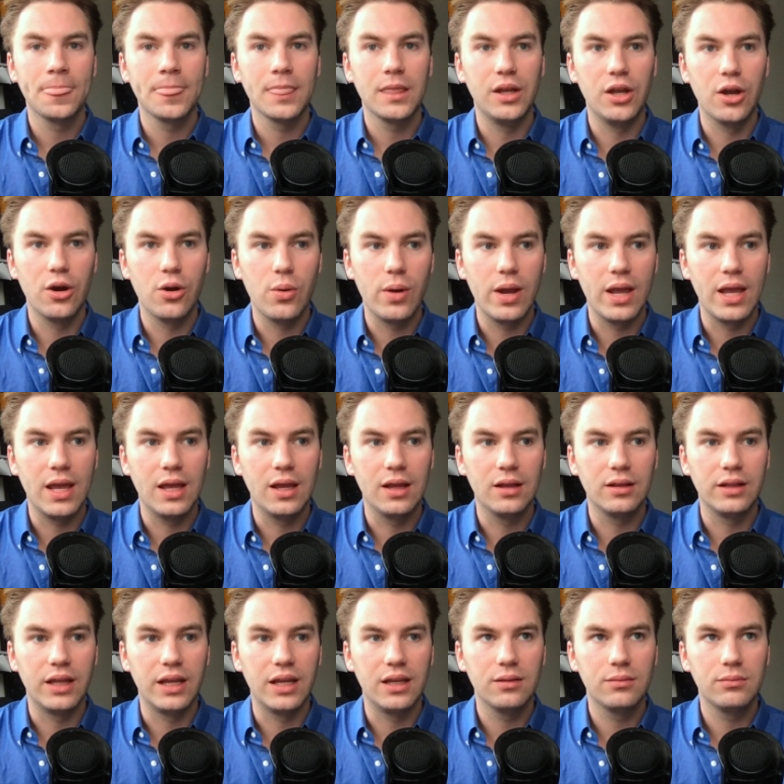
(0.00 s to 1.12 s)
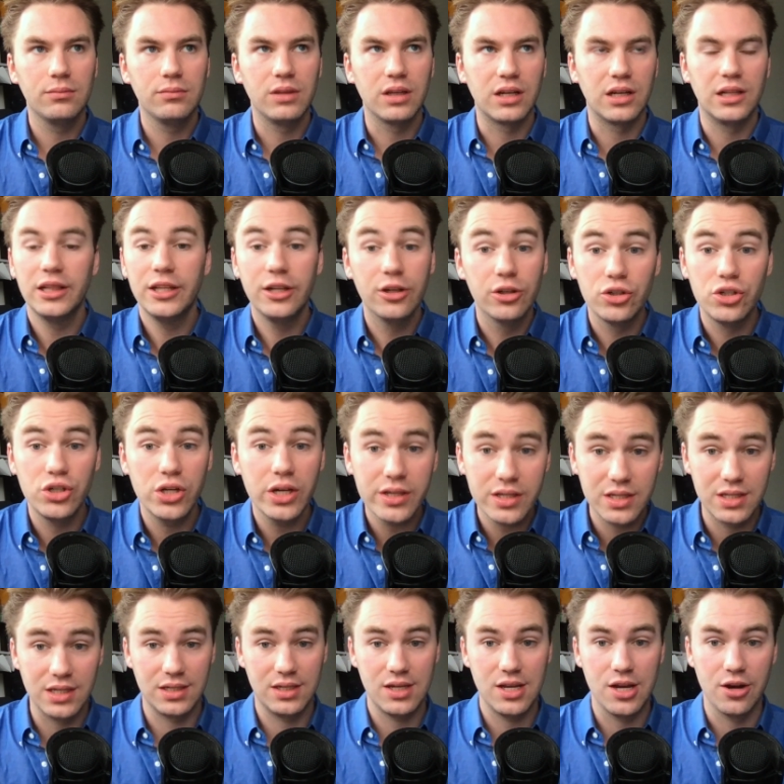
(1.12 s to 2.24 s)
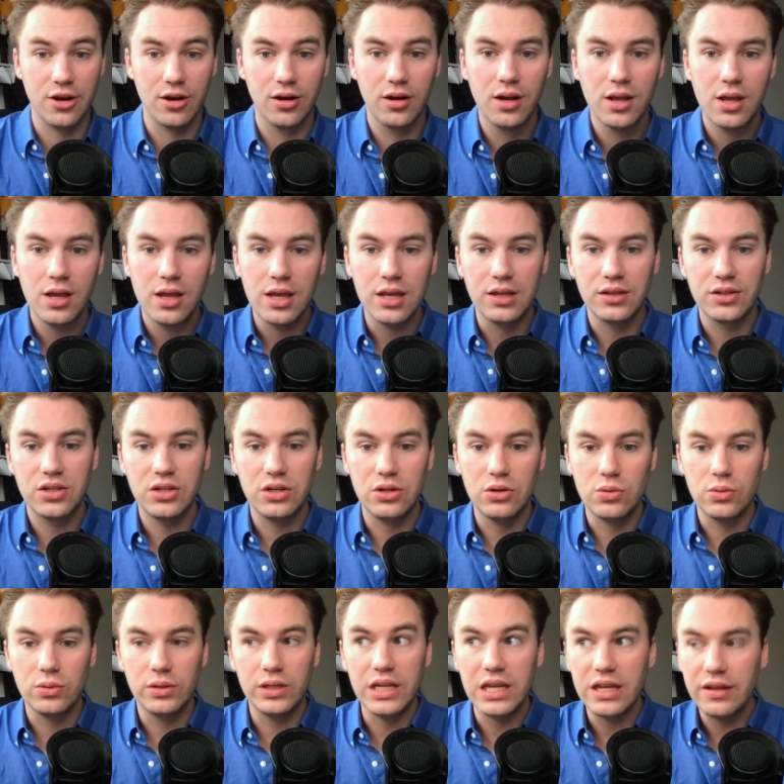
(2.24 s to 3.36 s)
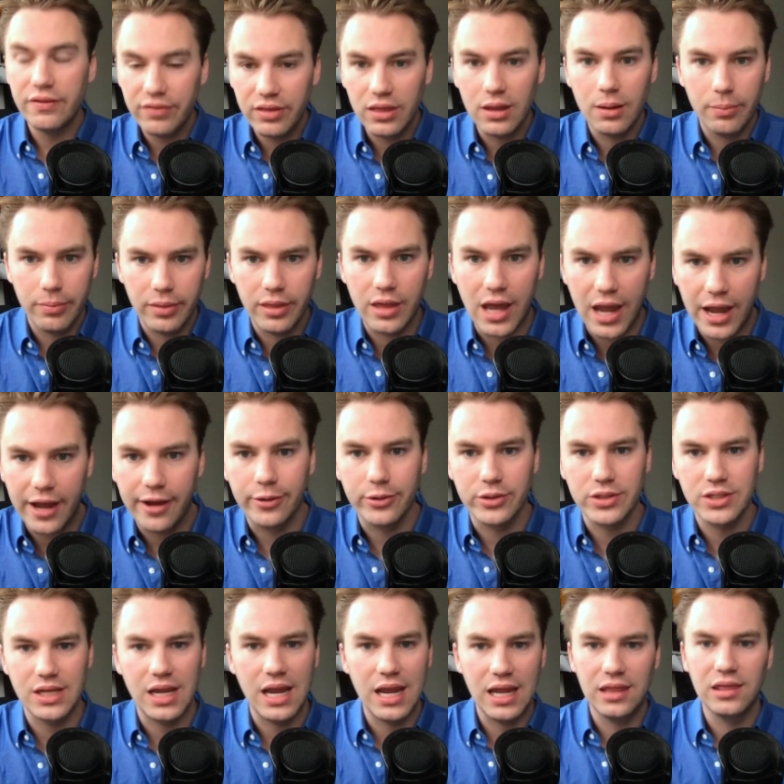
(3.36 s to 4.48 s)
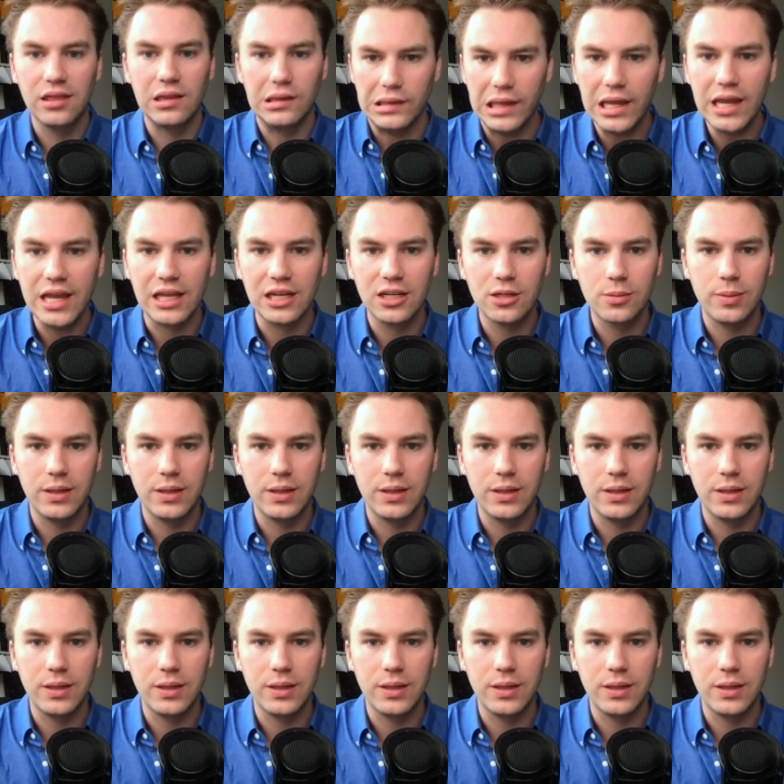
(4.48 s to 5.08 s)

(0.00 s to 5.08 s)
go and like the clear justice here is to give them the house and the land,